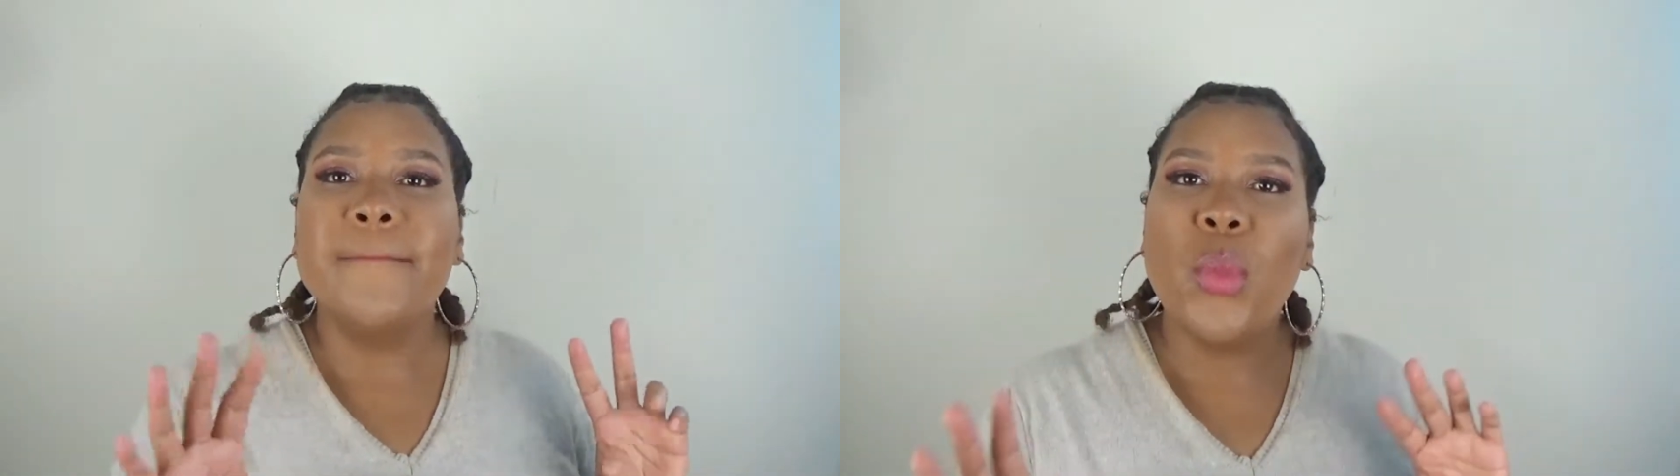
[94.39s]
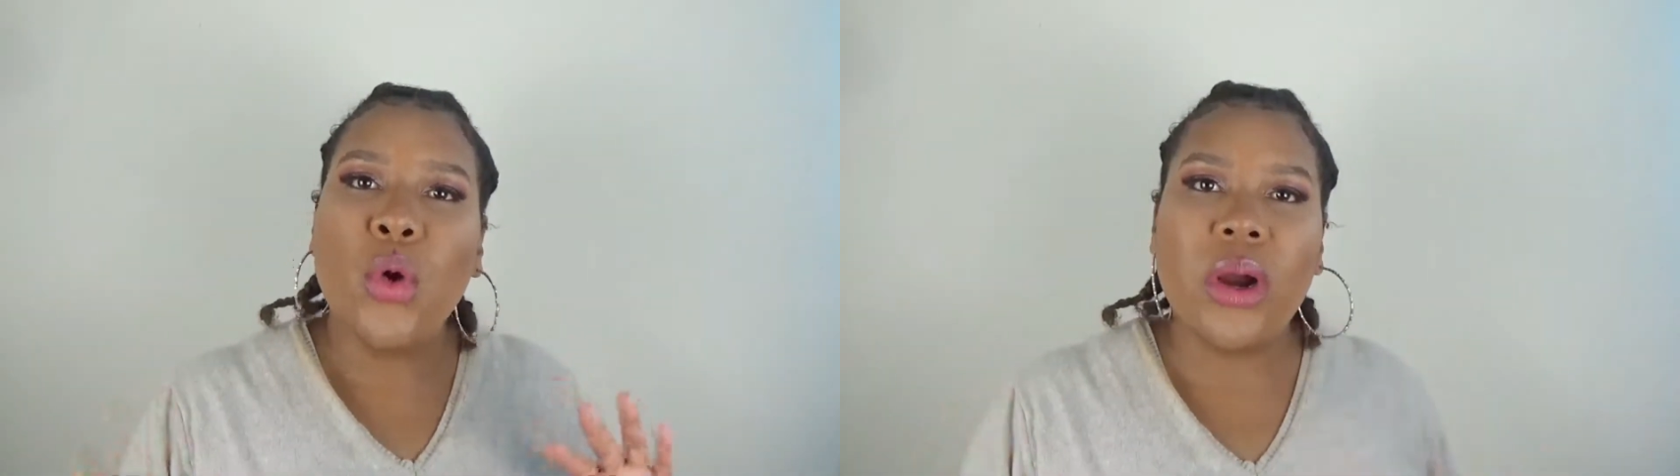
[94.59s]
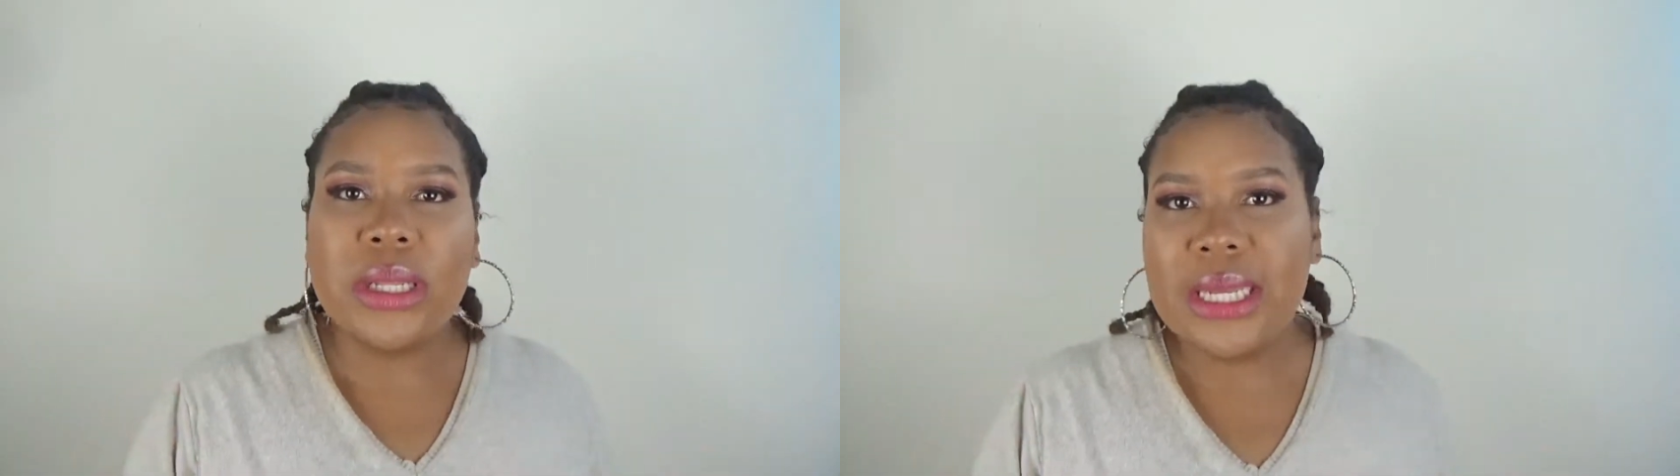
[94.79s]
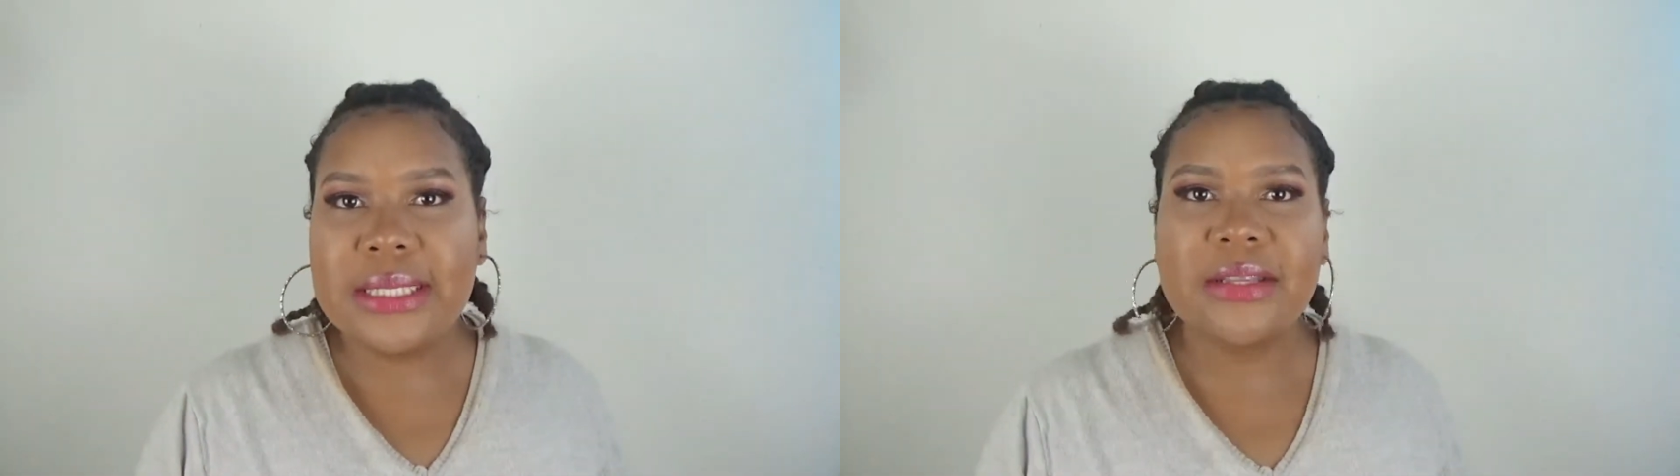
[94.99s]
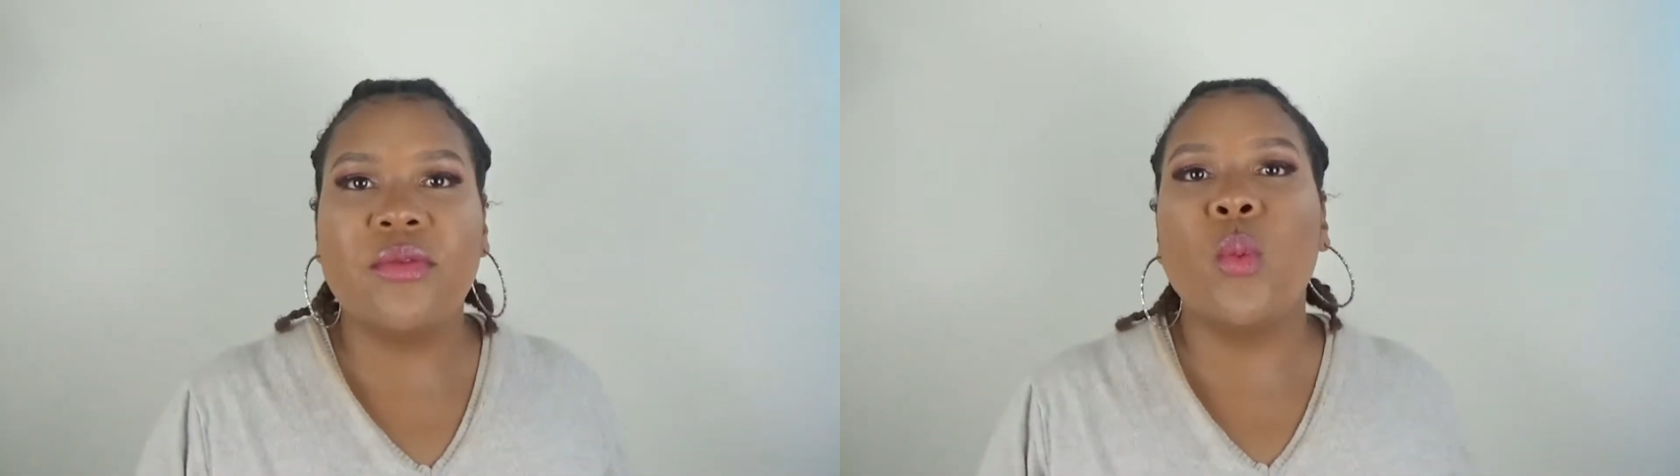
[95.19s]
more or
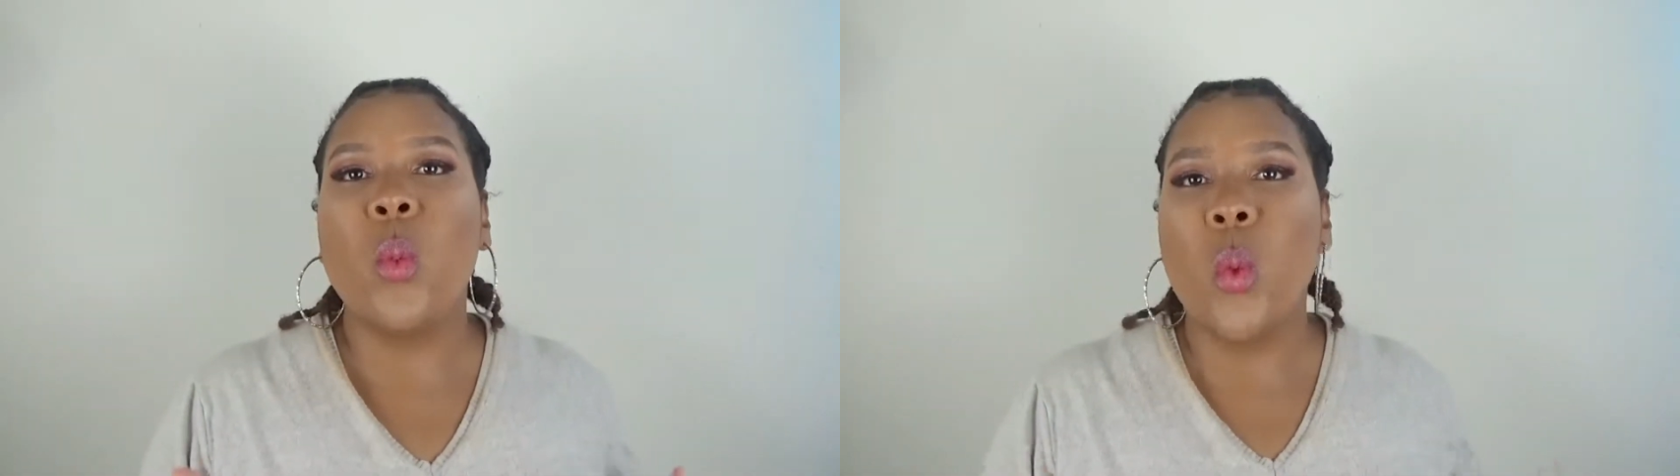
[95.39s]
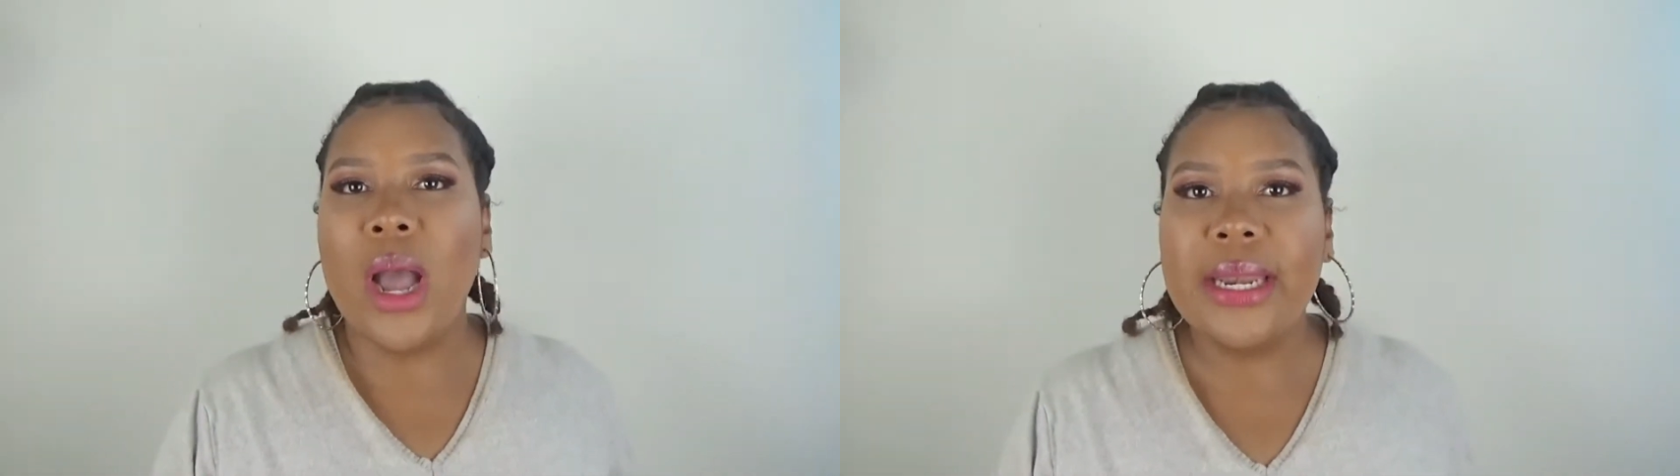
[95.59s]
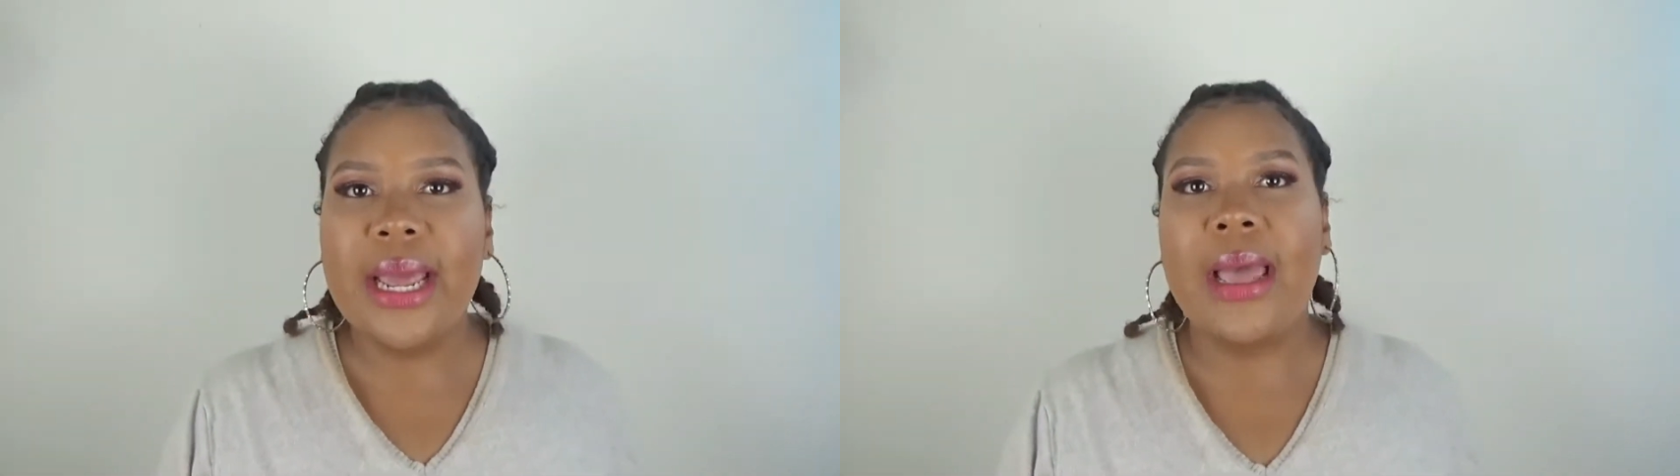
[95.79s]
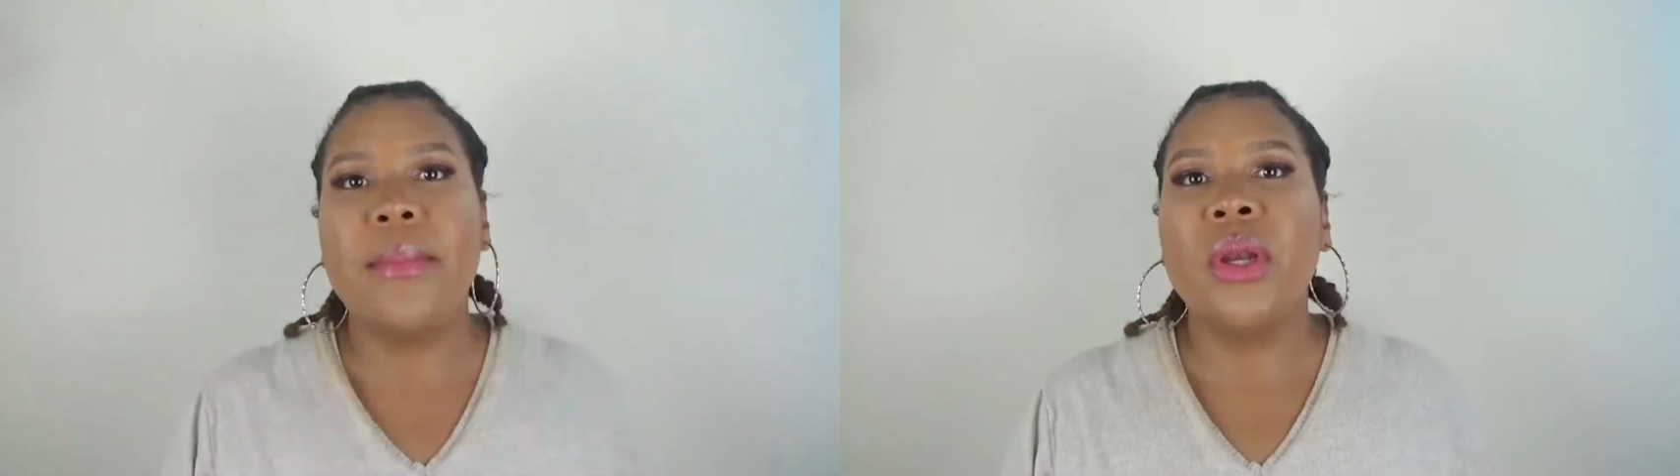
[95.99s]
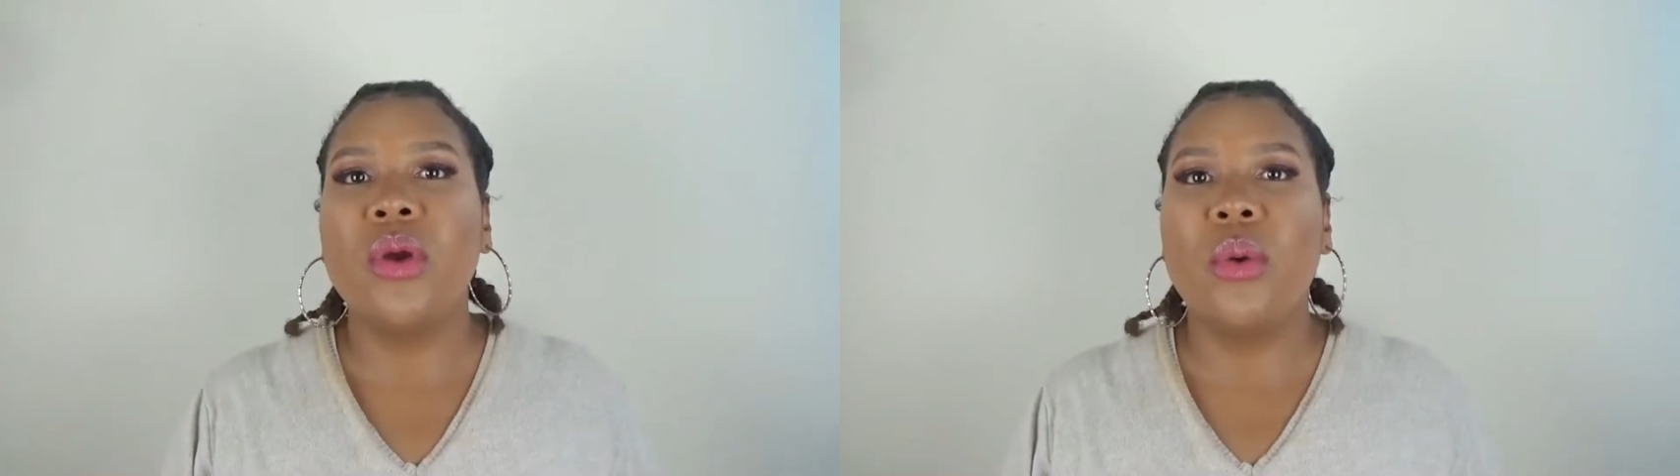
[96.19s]
less of what I've
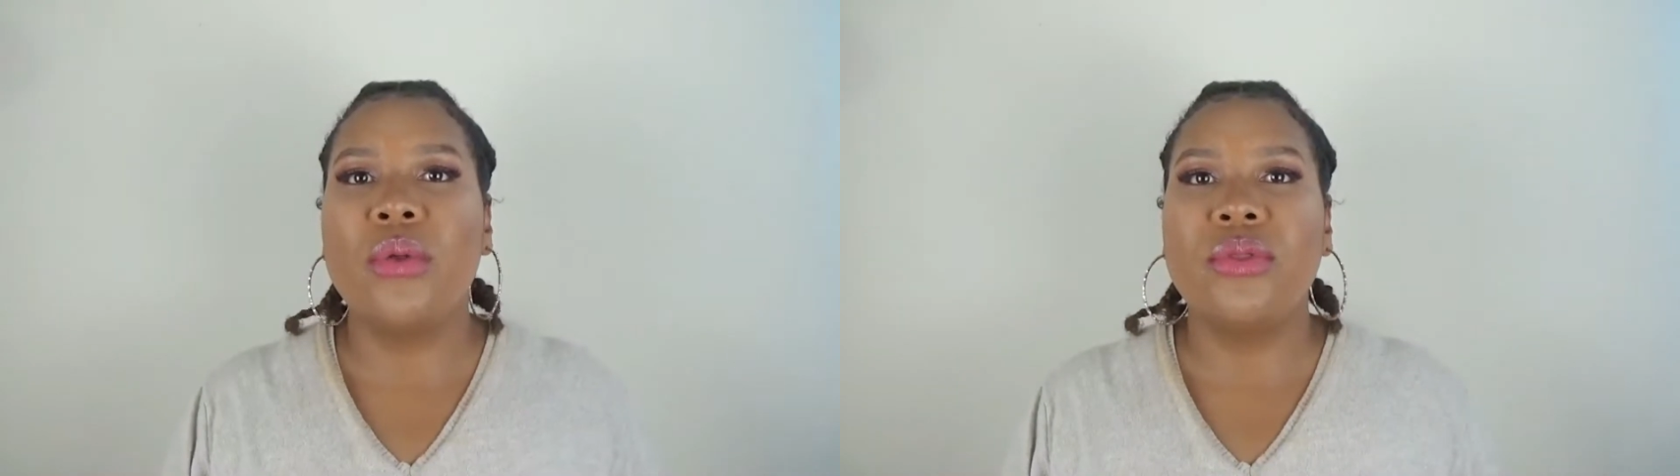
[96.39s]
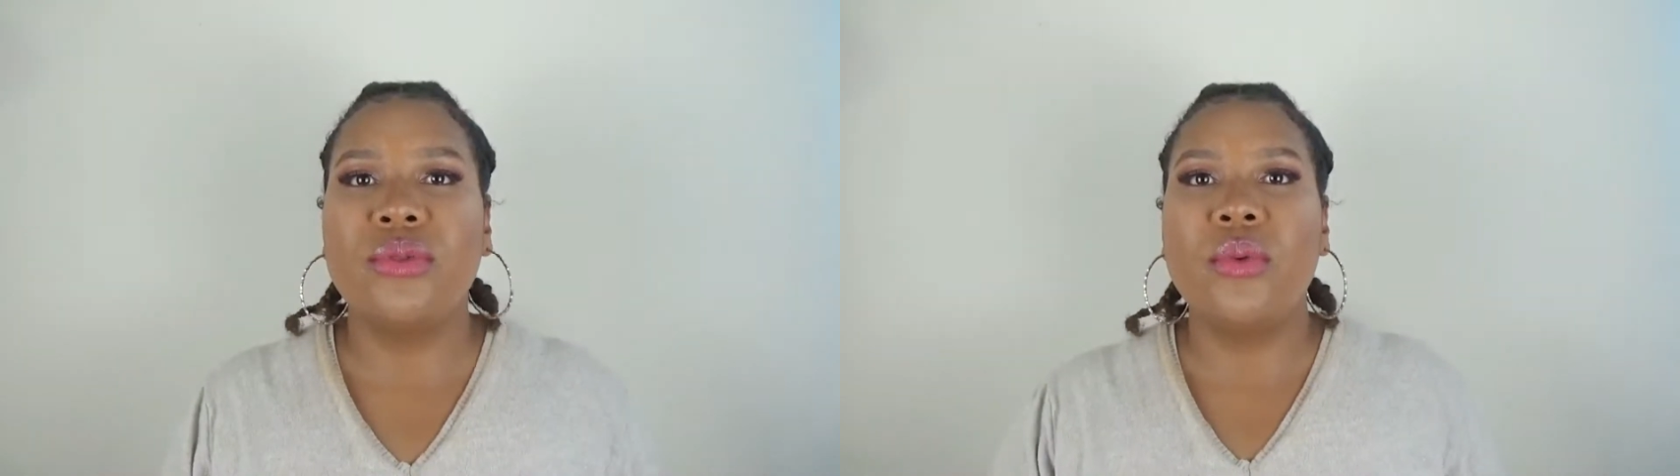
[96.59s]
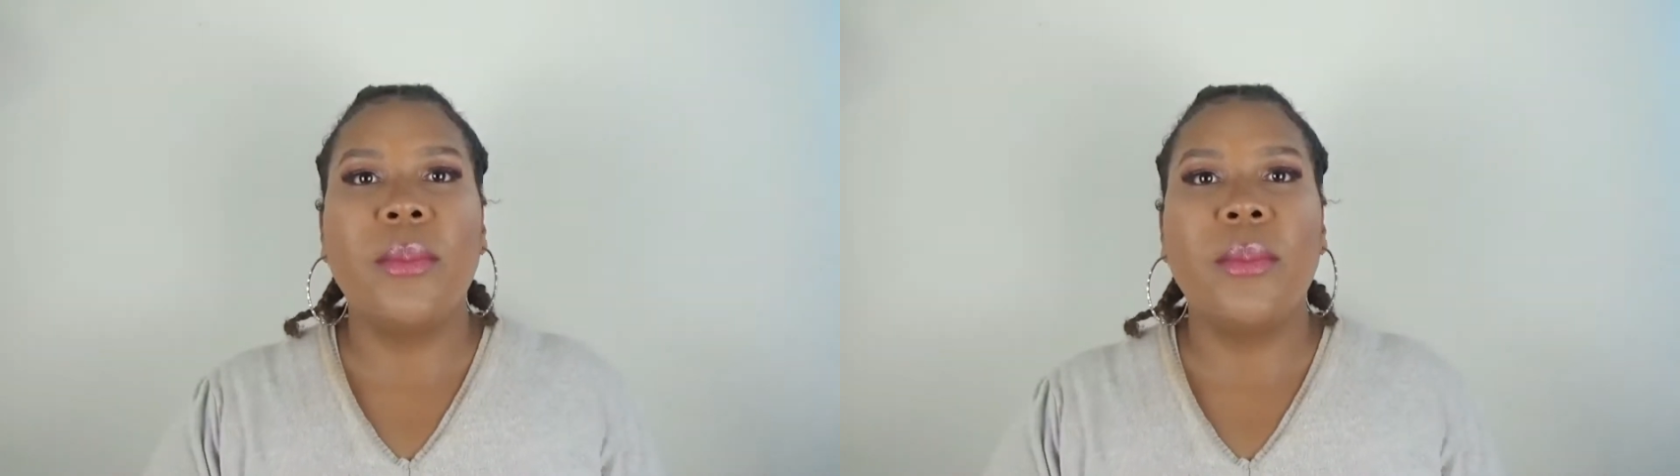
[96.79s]
been going through,